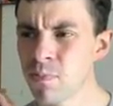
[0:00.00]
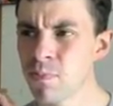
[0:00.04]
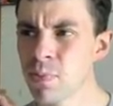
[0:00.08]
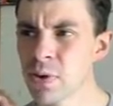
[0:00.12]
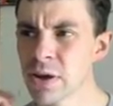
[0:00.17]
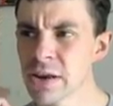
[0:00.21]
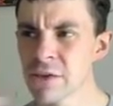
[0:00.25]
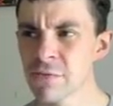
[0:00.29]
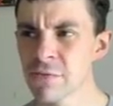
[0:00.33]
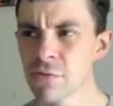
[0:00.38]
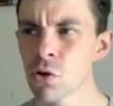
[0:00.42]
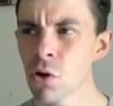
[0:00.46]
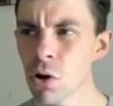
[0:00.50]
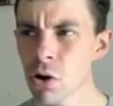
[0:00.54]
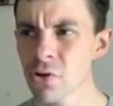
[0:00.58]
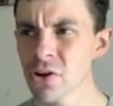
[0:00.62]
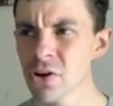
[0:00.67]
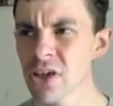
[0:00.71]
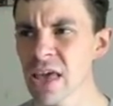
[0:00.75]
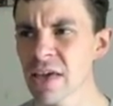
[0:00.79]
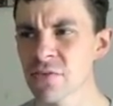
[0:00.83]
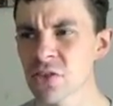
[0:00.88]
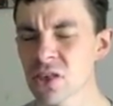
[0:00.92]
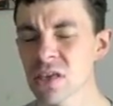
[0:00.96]
But if you
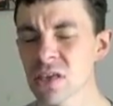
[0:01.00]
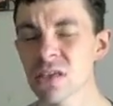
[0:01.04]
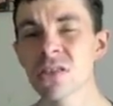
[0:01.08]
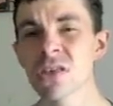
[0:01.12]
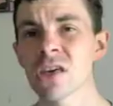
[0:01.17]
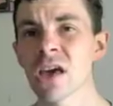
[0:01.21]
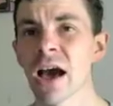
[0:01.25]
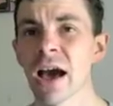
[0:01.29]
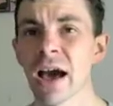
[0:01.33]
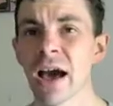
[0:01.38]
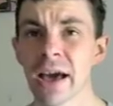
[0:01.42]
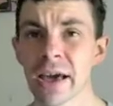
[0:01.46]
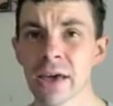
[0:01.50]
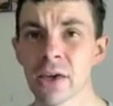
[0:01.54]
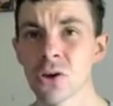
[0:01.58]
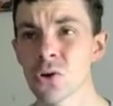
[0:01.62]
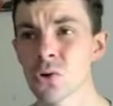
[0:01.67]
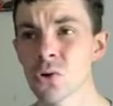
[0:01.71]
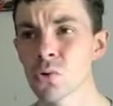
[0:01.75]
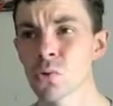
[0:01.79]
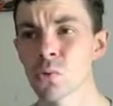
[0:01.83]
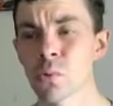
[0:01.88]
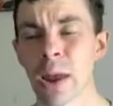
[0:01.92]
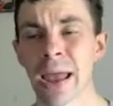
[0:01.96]
already have CG
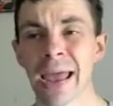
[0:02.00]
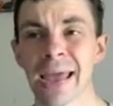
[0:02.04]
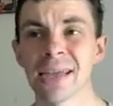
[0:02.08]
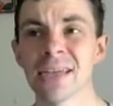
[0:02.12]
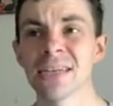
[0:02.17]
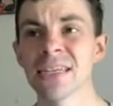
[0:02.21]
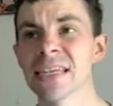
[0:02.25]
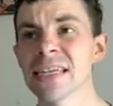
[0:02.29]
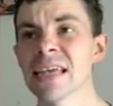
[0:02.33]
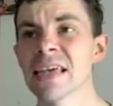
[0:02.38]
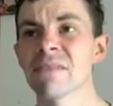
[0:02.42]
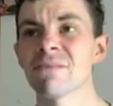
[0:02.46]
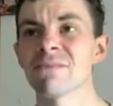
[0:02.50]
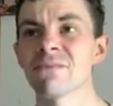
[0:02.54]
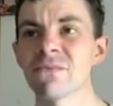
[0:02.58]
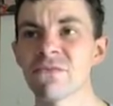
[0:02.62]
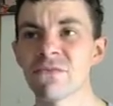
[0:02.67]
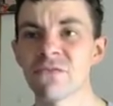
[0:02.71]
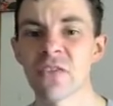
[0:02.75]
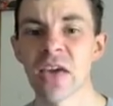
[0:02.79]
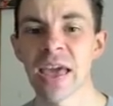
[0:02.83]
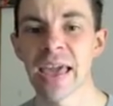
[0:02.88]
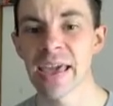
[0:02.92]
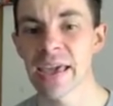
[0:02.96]
Hayu, Randy, and
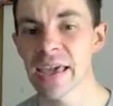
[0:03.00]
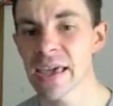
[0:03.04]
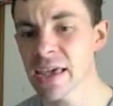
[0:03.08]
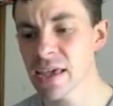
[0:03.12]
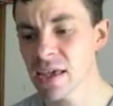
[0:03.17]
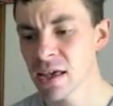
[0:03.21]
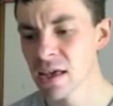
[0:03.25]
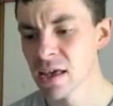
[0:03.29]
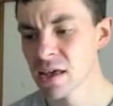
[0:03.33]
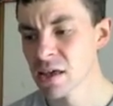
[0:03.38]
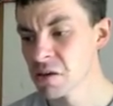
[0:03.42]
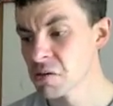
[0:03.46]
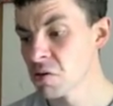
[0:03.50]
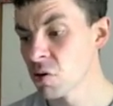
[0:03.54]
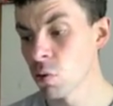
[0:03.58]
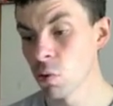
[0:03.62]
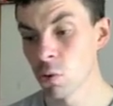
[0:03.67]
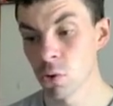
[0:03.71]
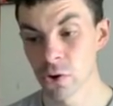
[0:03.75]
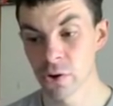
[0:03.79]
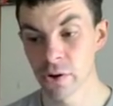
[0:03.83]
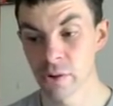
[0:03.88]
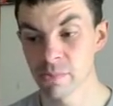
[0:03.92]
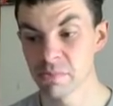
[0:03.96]
Faye,
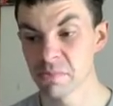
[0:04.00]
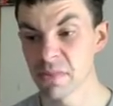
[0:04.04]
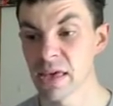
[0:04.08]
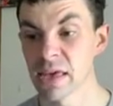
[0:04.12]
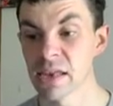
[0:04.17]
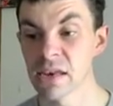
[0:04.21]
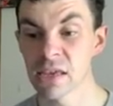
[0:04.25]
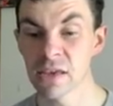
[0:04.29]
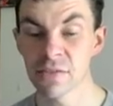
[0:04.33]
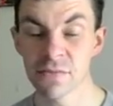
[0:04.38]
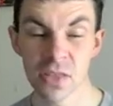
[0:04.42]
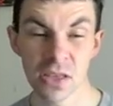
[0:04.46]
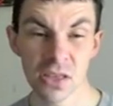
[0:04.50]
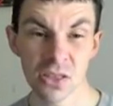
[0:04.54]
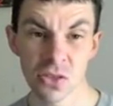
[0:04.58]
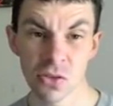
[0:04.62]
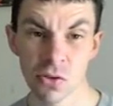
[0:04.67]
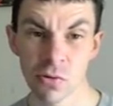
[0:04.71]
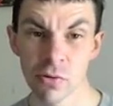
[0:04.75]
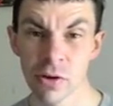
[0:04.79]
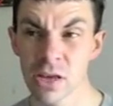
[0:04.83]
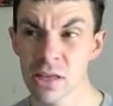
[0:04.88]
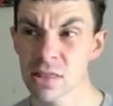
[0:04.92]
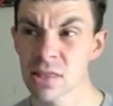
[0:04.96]
or any of these
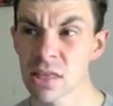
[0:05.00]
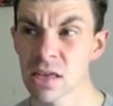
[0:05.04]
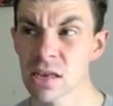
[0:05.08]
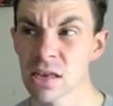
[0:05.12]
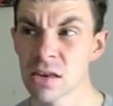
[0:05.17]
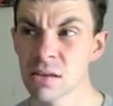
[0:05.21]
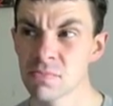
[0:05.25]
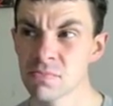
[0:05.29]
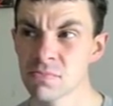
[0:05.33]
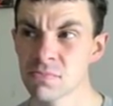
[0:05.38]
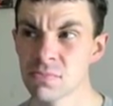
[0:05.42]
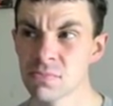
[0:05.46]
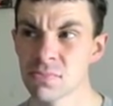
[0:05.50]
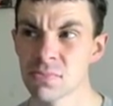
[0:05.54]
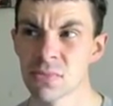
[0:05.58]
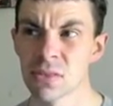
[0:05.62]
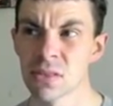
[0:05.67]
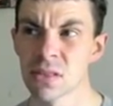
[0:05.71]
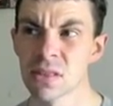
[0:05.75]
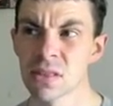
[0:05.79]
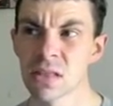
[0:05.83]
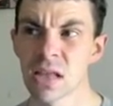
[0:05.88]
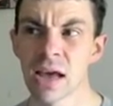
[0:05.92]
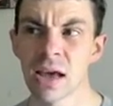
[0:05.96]
3, then
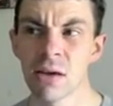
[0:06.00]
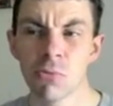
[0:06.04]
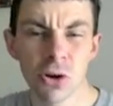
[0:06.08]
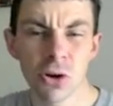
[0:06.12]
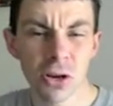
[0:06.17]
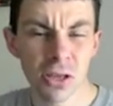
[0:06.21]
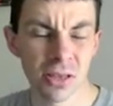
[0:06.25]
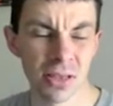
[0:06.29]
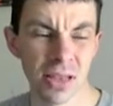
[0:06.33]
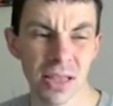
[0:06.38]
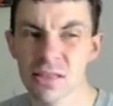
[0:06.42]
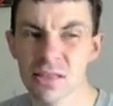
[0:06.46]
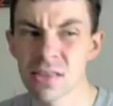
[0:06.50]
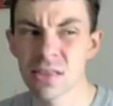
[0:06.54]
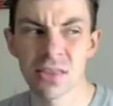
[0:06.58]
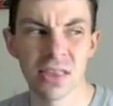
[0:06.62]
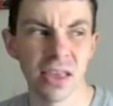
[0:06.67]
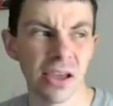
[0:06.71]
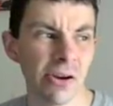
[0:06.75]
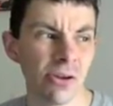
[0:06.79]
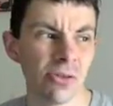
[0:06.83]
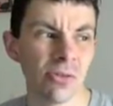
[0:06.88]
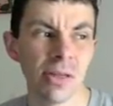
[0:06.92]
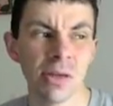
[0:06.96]
I wouldn't
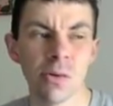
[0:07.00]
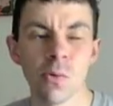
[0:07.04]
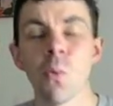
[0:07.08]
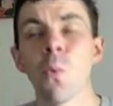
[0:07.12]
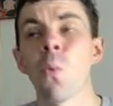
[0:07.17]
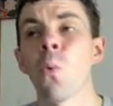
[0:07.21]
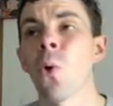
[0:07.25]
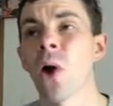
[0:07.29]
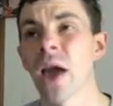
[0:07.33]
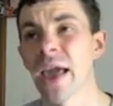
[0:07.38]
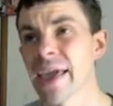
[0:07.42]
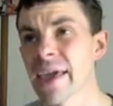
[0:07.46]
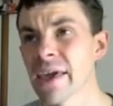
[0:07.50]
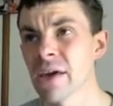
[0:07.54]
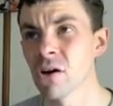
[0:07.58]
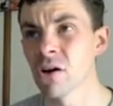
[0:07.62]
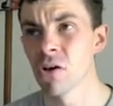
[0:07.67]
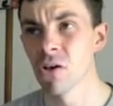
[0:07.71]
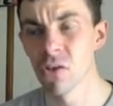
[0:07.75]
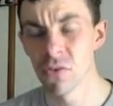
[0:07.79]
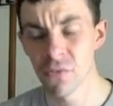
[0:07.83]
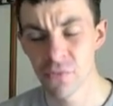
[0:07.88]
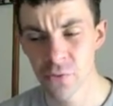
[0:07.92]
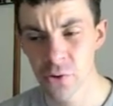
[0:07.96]
necessarily
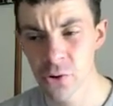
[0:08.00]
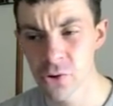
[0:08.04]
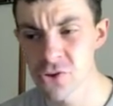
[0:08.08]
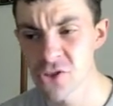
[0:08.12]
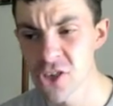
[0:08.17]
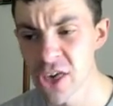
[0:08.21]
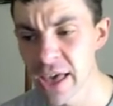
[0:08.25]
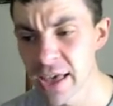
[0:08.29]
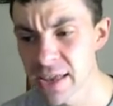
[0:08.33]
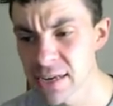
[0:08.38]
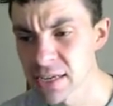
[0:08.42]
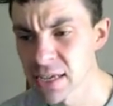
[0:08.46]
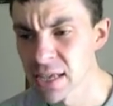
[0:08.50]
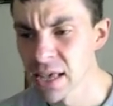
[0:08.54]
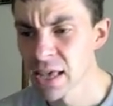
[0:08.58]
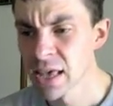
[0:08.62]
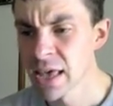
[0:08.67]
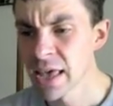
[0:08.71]
wail for Jet.